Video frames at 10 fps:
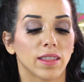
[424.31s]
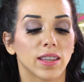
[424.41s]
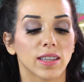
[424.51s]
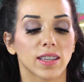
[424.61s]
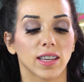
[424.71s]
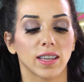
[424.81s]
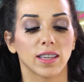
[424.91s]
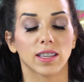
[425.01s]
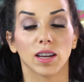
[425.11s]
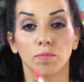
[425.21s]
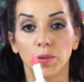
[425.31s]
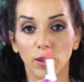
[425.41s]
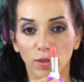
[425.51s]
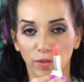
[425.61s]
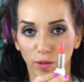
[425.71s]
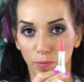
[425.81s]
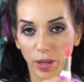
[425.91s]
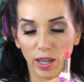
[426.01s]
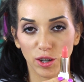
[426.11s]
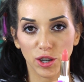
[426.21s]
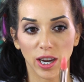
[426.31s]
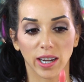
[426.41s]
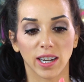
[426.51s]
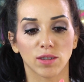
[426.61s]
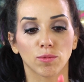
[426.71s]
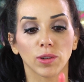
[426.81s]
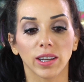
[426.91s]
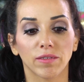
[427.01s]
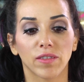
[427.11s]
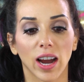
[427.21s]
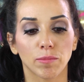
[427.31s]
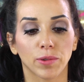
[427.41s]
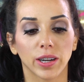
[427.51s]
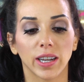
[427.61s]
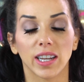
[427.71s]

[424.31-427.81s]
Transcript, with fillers: This is a beautiful peach shade. It's really vibrant.